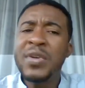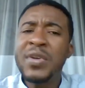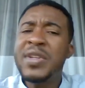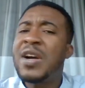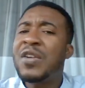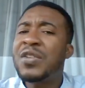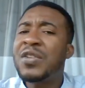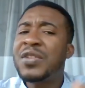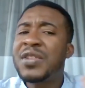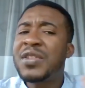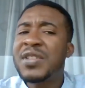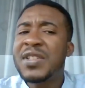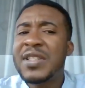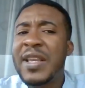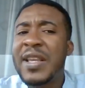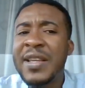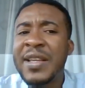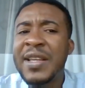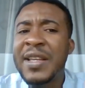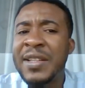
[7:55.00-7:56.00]
without
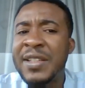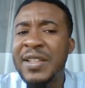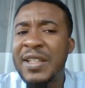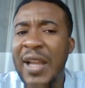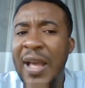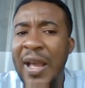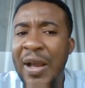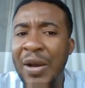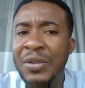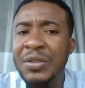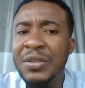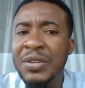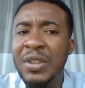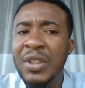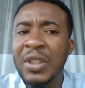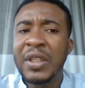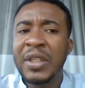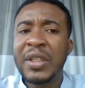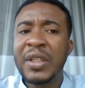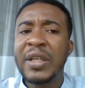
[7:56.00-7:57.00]
saying it
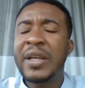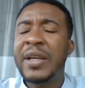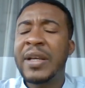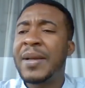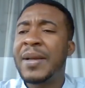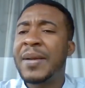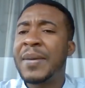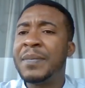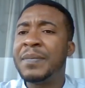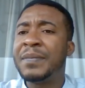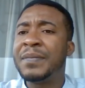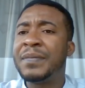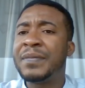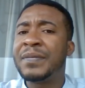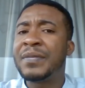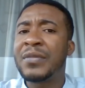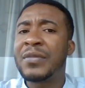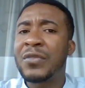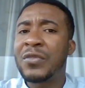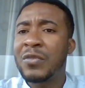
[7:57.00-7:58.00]
loud,
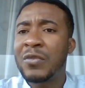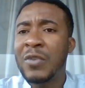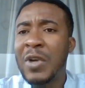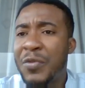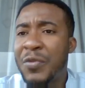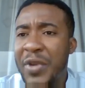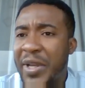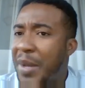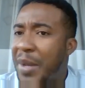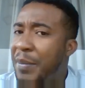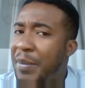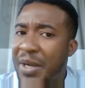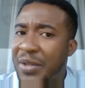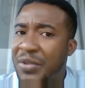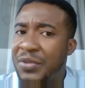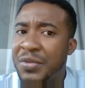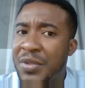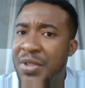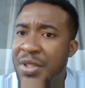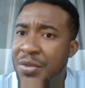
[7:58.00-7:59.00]
when we come
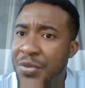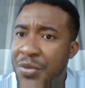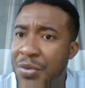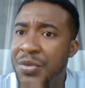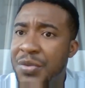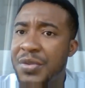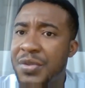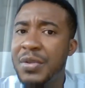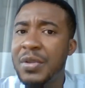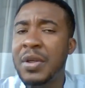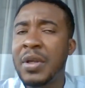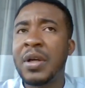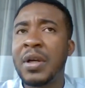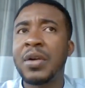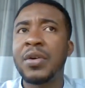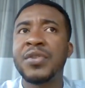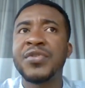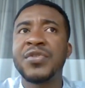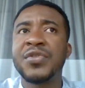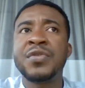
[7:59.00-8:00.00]
back to the youth
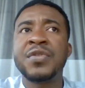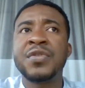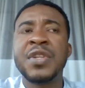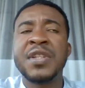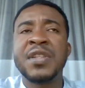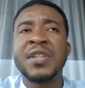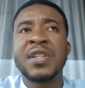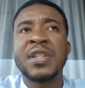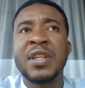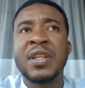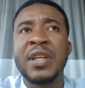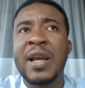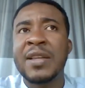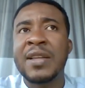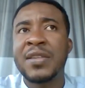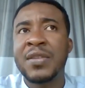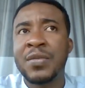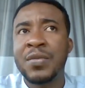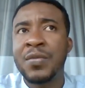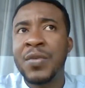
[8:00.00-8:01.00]
constituency, as